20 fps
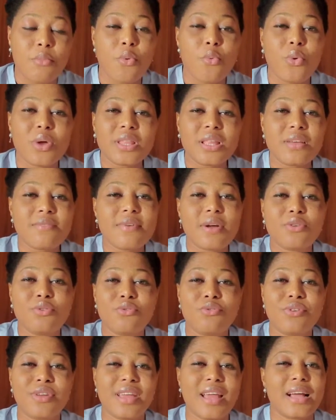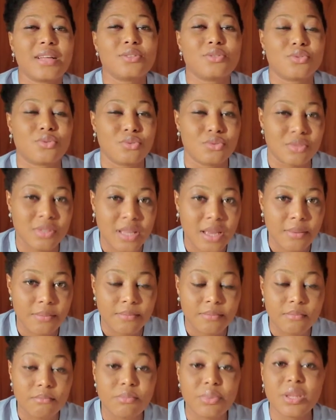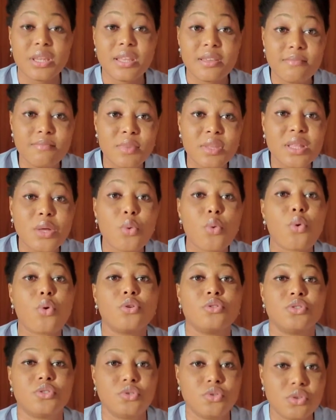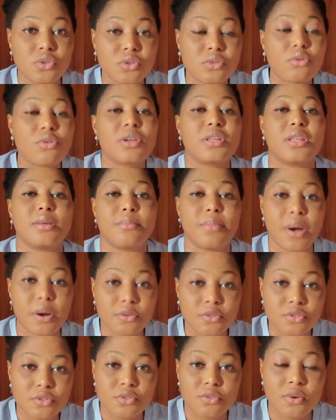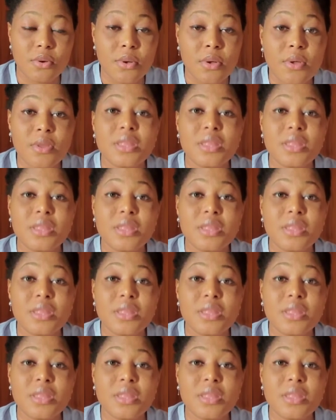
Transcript: But whenever you react to them, believe me, they will continue talking about you.